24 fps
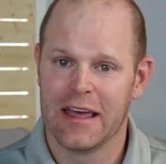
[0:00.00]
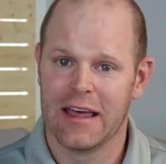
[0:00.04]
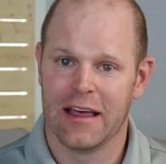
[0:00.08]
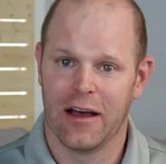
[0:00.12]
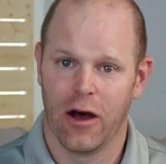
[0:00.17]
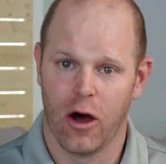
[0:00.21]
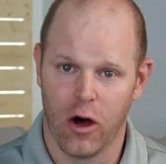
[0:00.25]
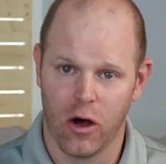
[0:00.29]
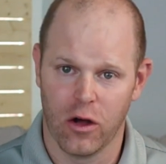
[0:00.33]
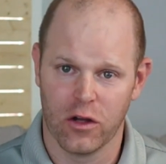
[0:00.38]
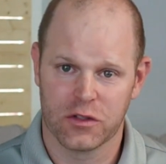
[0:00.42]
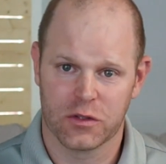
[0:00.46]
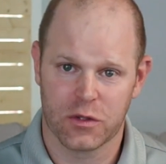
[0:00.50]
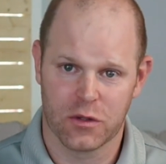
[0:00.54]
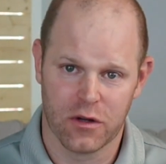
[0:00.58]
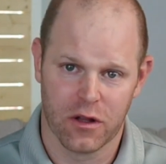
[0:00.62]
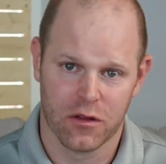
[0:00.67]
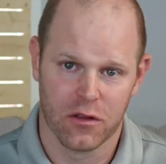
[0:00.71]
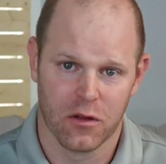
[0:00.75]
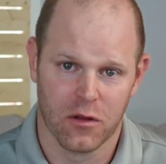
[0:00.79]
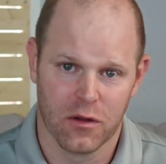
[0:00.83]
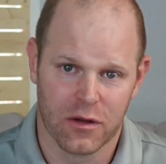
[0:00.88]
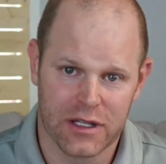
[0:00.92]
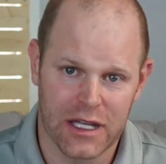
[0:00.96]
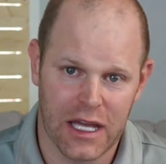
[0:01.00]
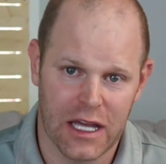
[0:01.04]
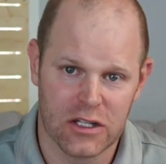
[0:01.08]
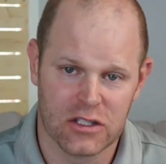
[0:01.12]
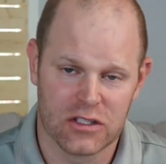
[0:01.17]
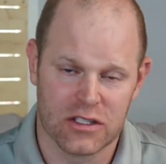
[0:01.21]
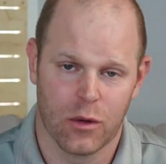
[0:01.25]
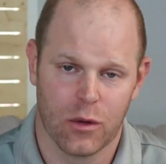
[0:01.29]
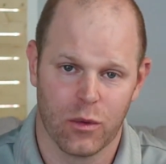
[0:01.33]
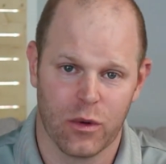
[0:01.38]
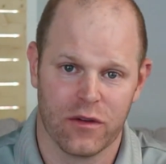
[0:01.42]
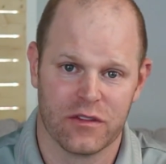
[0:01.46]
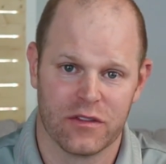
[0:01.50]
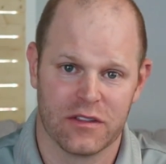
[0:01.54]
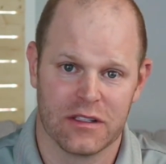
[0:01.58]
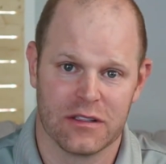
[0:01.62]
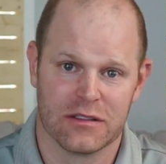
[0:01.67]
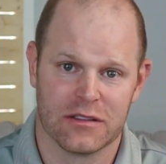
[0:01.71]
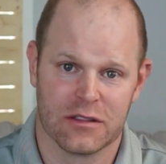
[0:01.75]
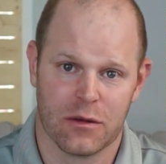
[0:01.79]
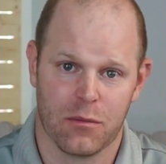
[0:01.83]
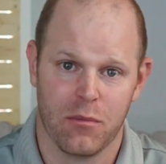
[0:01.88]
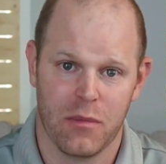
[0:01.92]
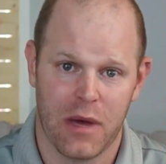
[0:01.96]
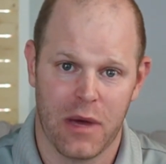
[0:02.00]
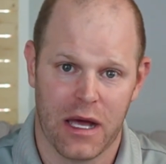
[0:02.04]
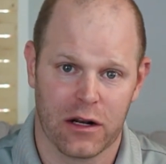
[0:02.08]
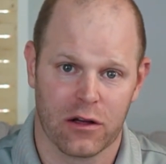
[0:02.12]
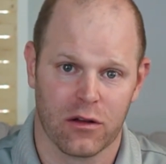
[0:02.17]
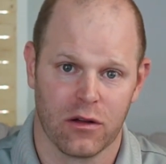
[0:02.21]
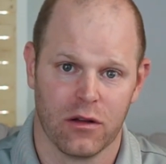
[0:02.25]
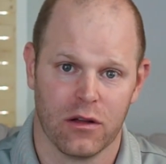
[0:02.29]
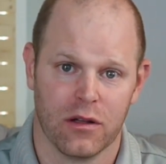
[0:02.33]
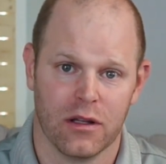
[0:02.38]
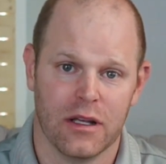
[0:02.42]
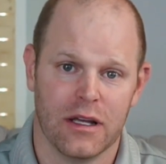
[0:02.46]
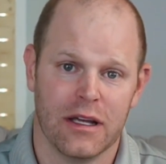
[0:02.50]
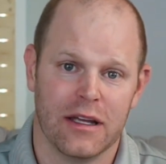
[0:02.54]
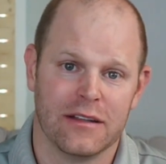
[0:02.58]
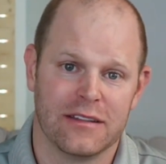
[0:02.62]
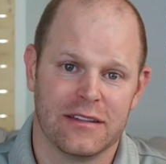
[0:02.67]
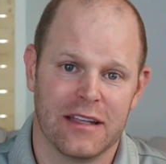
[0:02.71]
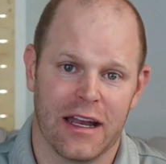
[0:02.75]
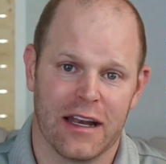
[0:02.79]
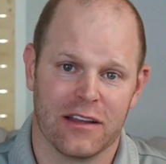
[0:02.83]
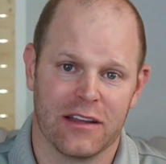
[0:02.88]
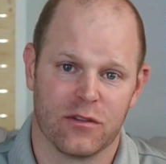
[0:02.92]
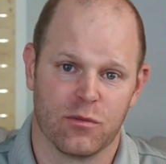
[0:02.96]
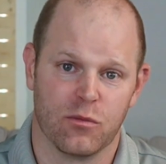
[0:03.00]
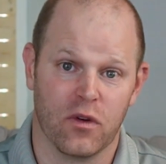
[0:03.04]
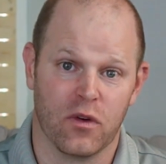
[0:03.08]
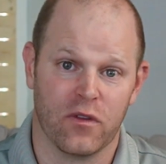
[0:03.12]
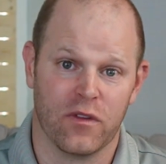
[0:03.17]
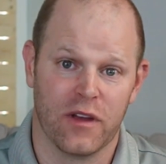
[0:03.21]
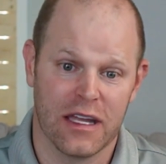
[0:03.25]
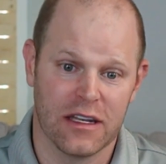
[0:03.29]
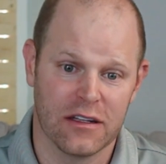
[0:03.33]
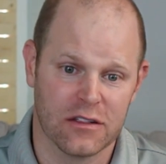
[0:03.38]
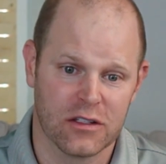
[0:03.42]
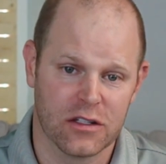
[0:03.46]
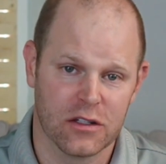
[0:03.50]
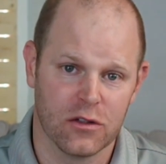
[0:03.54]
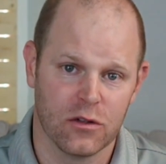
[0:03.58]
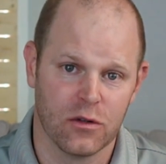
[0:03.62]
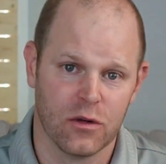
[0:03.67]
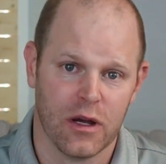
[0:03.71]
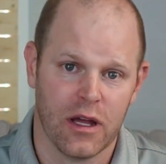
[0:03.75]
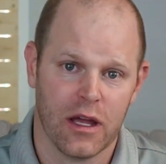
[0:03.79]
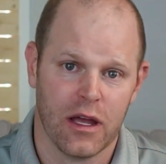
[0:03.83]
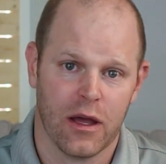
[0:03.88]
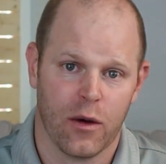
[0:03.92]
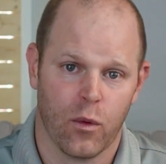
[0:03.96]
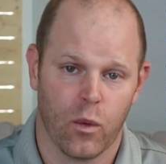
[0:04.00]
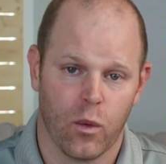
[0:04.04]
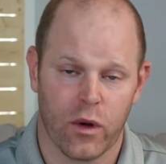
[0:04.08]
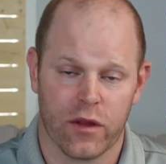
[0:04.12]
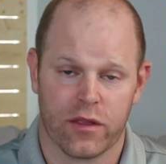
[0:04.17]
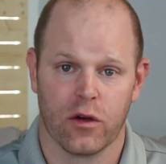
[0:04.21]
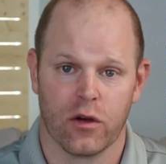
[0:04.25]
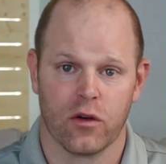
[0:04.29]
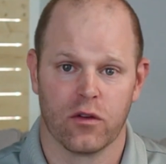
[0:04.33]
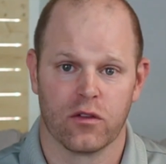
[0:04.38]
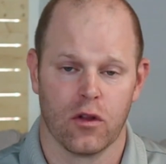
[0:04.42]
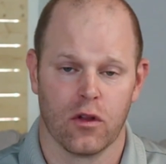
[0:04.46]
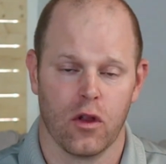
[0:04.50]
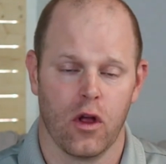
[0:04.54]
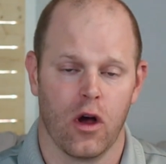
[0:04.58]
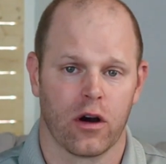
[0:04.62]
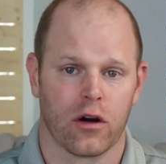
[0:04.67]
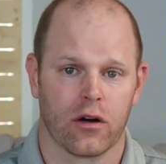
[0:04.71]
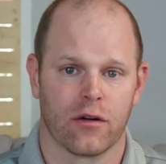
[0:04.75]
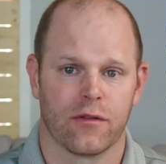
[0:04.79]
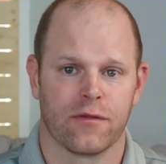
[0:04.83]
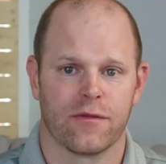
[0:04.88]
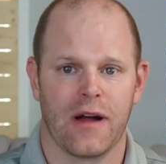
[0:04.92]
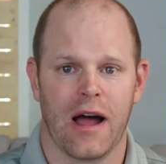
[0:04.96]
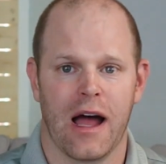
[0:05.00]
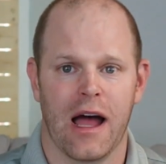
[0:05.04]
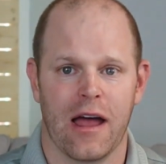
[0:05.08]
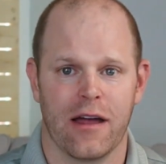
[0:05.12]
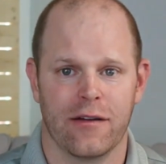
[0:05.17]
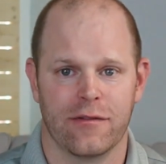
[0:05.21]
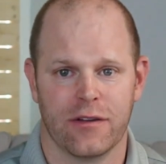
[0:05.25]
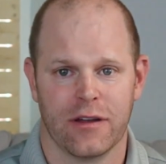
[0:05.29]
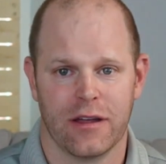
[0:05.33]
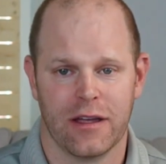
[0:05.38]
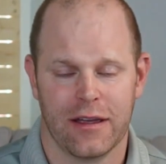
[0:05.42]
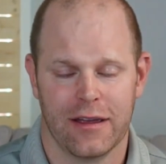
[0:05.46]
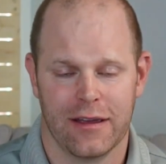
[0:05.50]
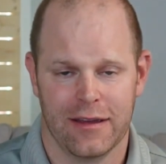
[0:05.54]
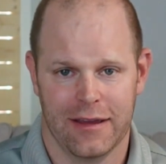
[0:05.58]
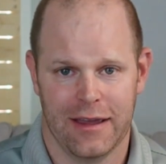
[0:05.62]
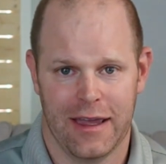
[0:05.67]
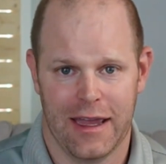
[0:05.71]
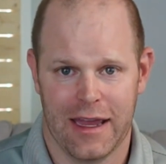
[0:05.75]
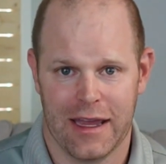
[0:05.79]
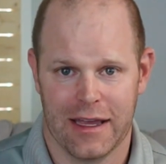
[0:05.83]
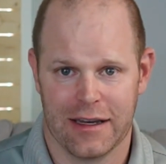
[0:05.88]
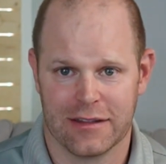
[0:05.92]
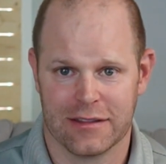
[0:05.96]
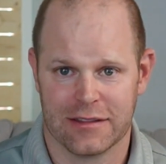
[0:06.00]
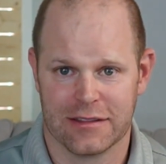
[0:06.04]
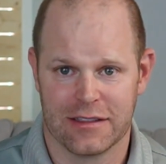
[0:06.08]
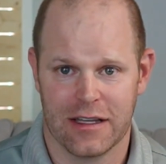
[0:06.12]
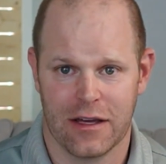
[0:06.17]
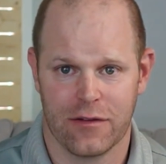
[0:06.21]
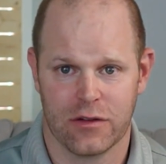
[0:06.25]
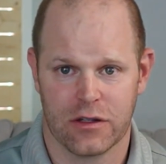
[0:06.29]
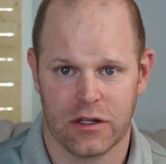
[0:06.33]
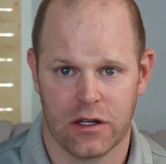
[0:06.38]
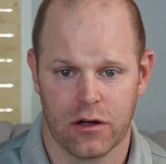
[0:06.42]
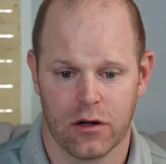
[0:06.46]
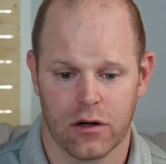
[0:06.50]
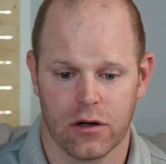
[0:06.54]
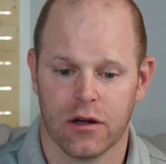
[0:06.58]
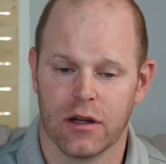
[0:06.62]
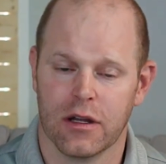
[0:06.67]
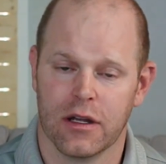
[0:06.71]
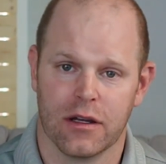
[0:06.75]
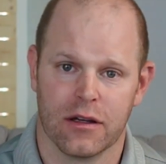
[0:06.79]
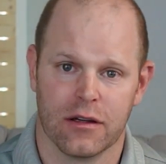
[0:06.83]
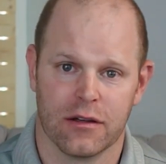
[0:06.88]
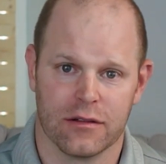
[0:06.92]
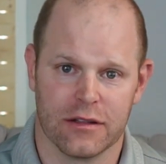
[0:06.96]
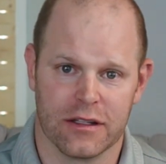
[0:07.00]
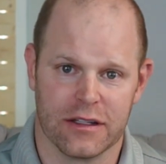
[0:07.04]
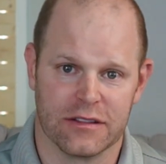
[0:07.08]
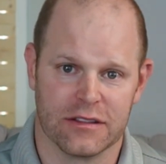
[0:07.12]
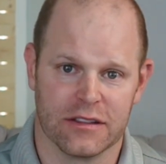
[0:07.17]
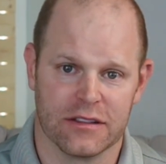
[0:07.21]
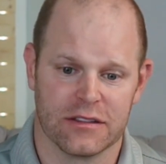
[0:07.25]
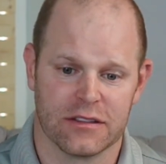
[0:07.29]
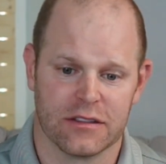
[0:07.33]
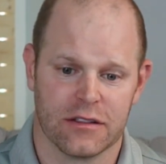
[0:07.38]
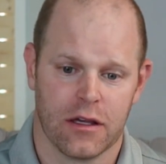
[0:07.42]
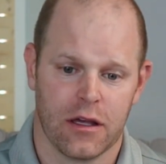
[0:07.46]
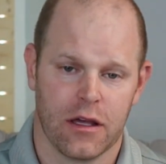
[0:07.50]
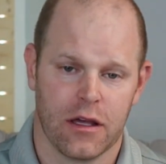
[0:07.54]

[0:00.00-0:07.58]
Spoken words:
Also another location that we've seen some medical tenants move into with those longer 5 and 7 year leases.